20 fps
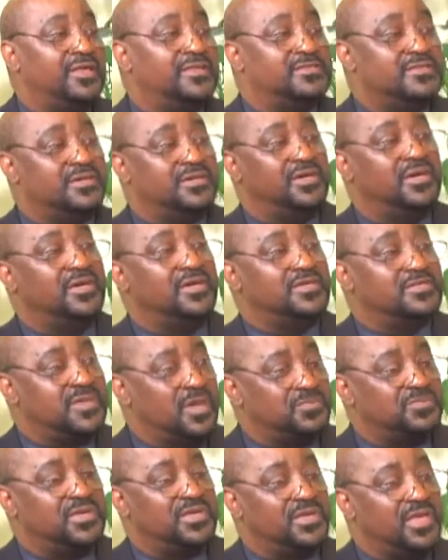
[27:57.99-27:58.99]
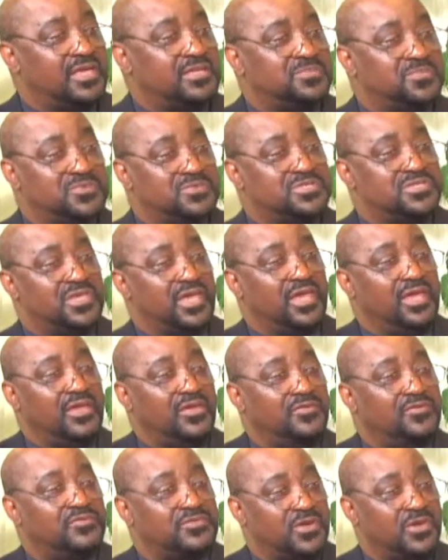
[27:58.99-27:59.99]
it's something that's
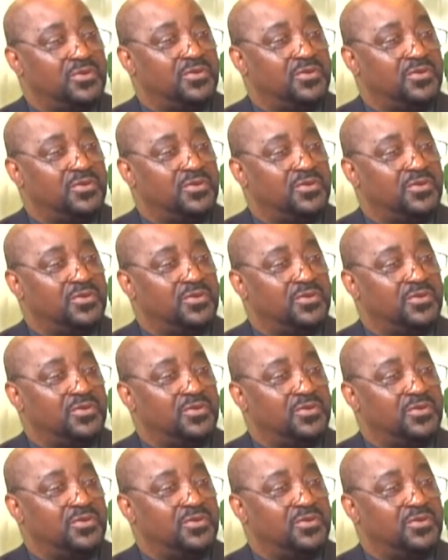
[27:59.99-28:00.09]
perceived. So,